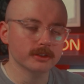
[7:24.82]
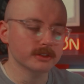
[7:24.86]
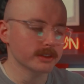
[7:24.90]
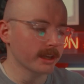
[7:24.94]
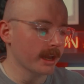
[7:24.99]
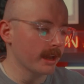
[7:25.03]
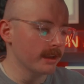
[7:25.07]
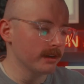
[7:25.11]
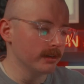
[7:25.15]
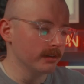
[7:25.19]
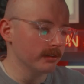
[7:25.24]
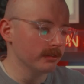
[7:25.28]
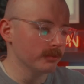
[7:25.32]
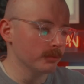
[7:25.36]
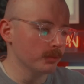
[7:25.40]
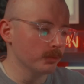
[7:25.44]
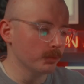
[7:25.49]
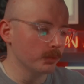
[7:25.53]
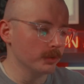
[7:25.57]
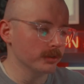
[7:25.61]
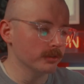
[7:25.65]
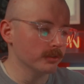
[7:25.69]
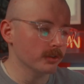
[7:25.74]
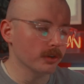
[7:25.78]
scan
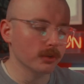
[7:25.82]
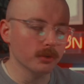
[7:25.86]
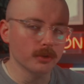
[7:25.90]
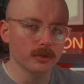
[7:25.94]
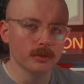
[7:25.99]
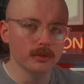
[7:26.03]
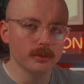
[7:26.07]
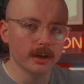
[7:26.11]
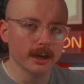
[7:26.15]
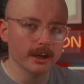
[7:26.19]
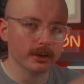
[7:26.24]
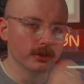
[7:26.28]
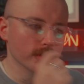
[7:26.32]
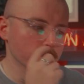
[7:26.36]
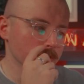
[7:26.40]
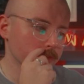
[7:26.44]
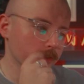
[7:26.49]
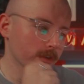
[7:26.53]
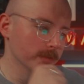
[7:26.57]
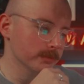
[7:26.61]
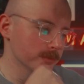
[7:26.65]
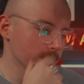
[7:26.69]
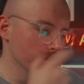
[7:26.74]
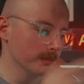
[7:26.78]
would go across
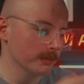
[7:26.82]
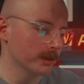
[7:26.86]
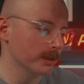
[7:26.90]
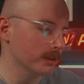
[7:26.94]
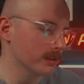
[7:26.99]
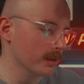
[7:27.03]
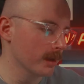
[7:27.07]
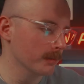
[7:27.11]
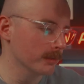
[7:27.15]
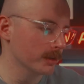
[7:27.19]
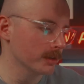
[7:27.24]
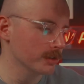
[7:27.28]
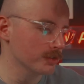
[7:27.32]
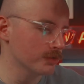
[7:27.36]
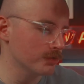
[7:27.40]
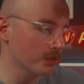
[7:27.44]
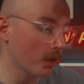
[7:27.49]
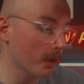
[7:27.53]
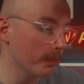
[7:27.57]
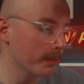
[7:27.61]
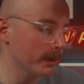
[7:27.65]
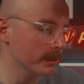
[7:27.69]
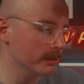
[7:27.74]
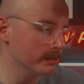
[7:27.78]
from. So I'm gonna
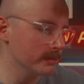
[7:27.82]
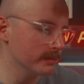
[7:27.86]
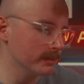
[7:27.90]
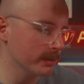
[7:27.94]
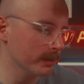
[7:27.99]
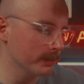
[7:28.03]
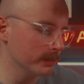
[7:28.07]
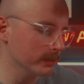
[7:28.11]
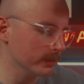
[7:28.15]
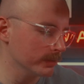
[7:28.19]
drop it and see how it